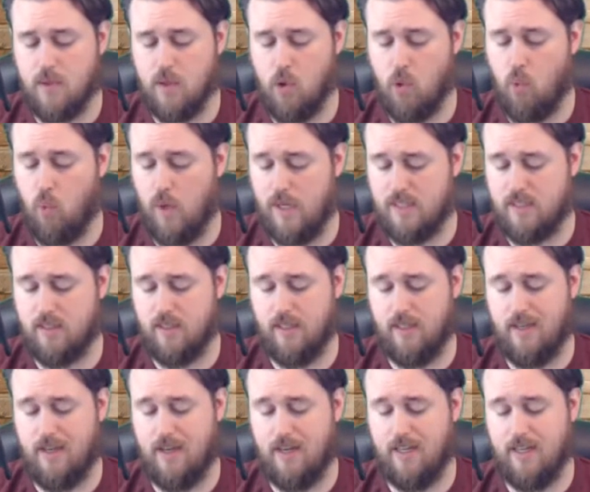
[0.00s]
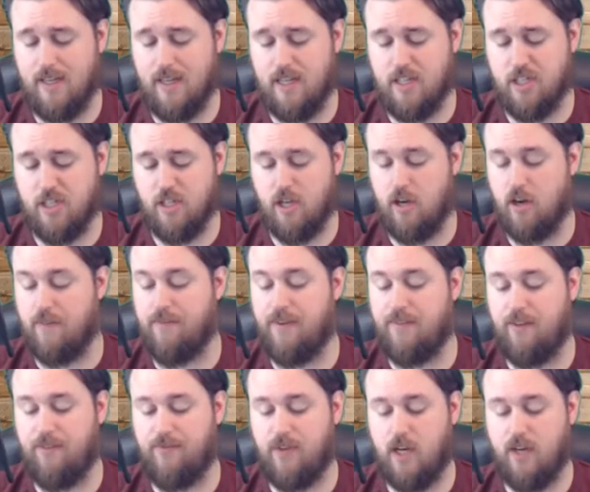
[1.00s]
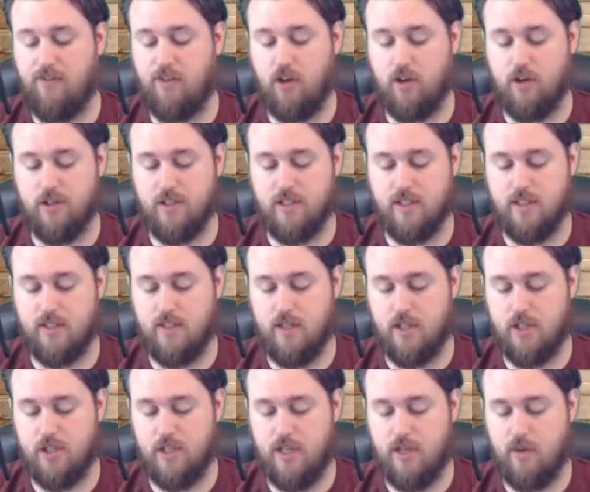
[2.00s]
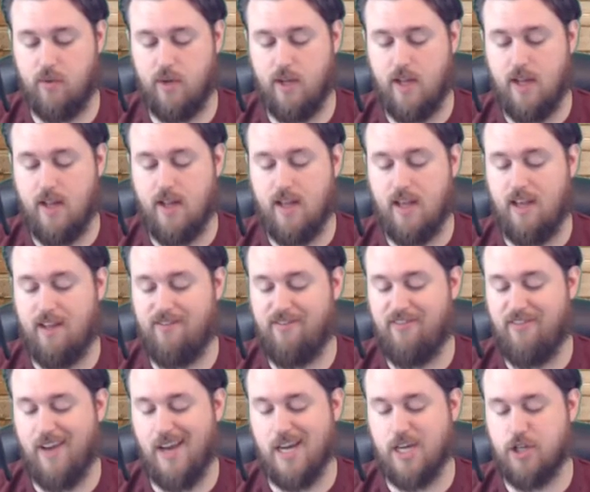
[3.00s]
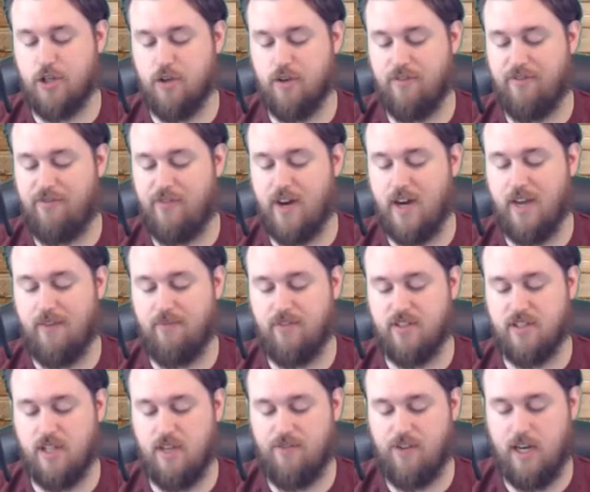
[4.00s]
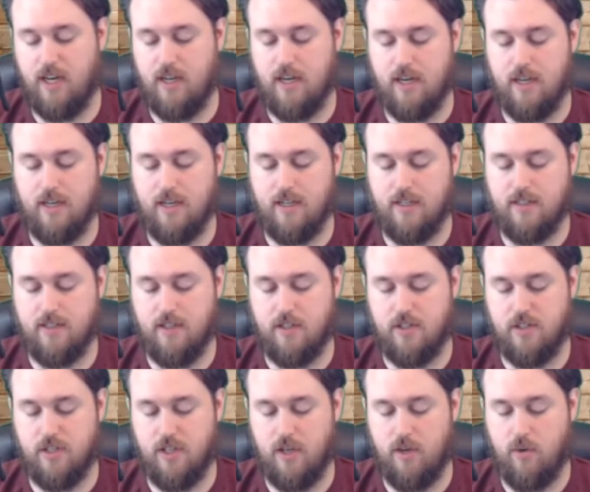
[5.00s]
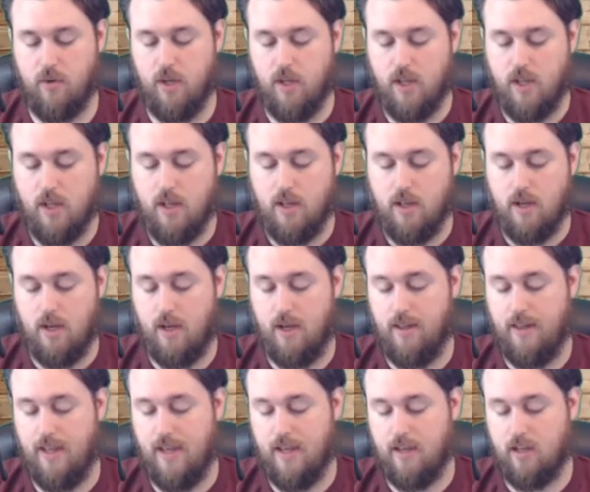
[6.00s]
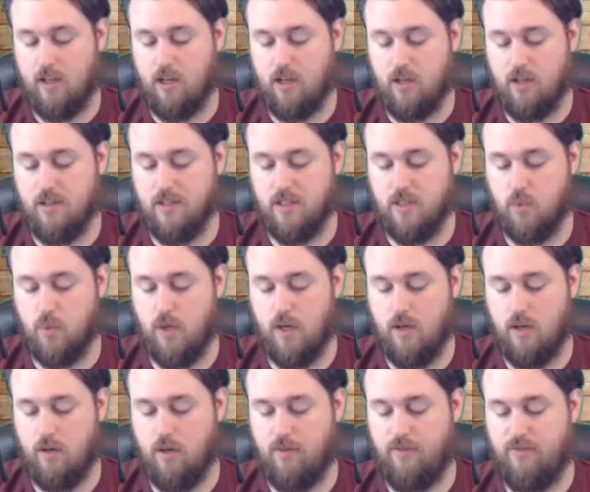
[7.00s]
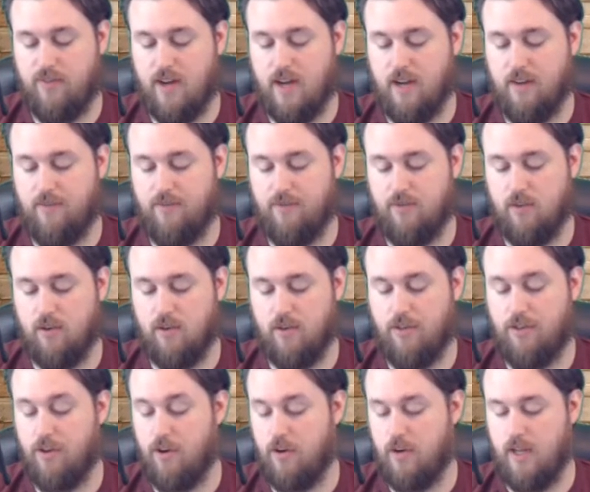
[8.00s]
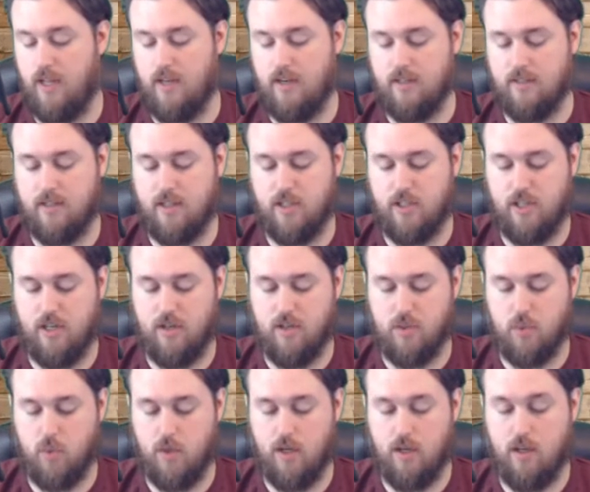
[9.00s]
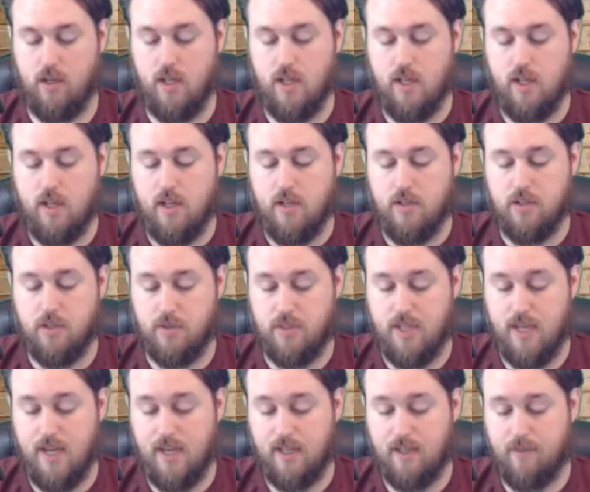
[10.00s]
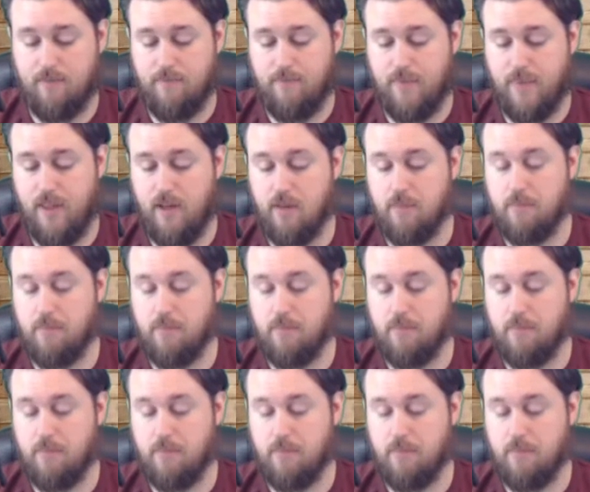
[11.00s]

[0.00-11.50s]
Wesley, 9 catches, 155 yards and a touchdown. And Vasher, 5 for 79 and a touchdown. They had Collins as well go 5 for 30 and a touchdown as well. So Tech, they're